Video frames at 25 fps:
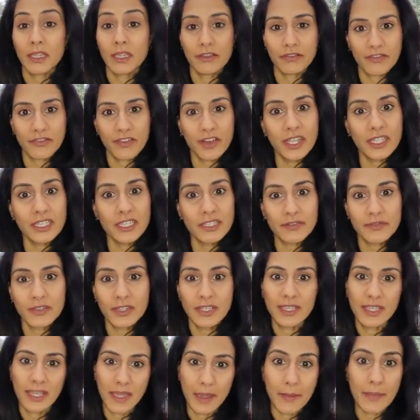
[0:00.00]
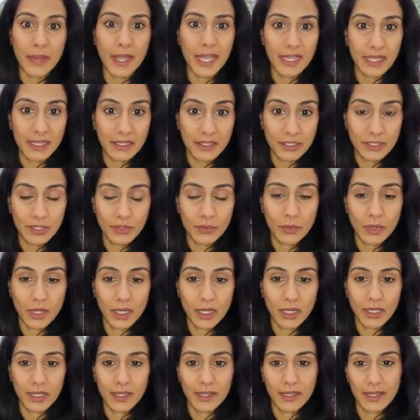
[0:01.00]
if I'd even get back into
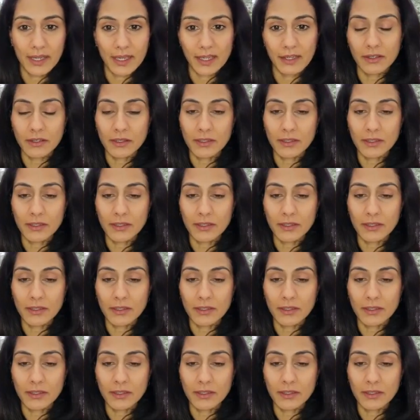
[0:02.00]
work again,